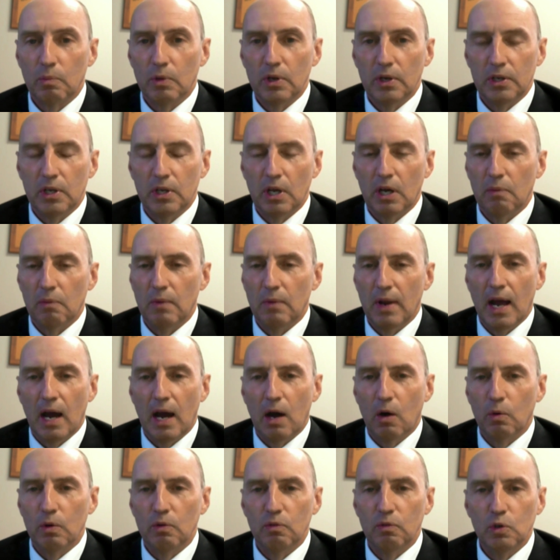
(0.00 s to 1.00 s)
But um,
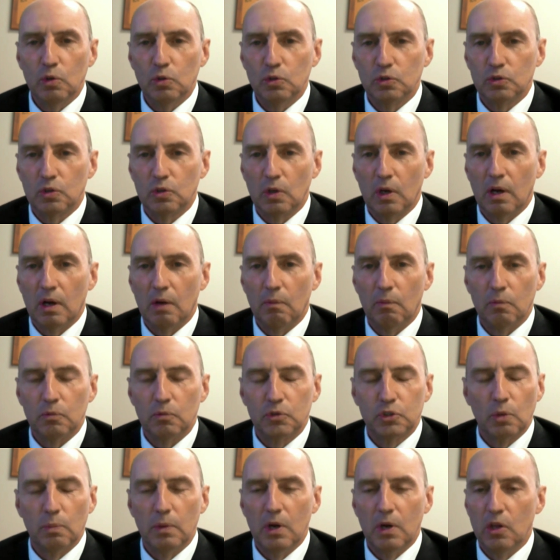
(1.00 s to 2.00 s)
now we've used um,
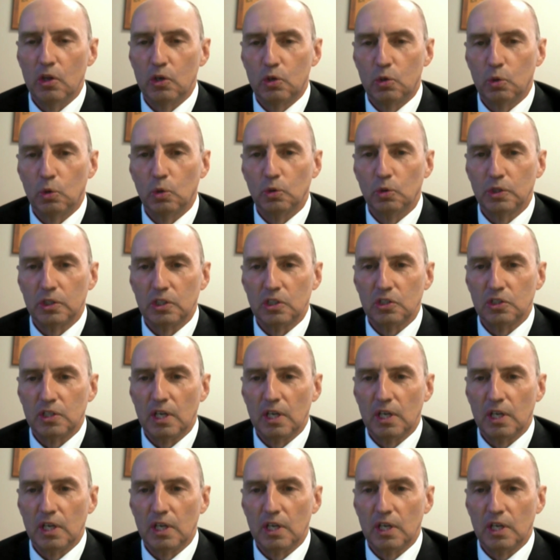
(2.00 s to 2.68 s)
so many of the tools that the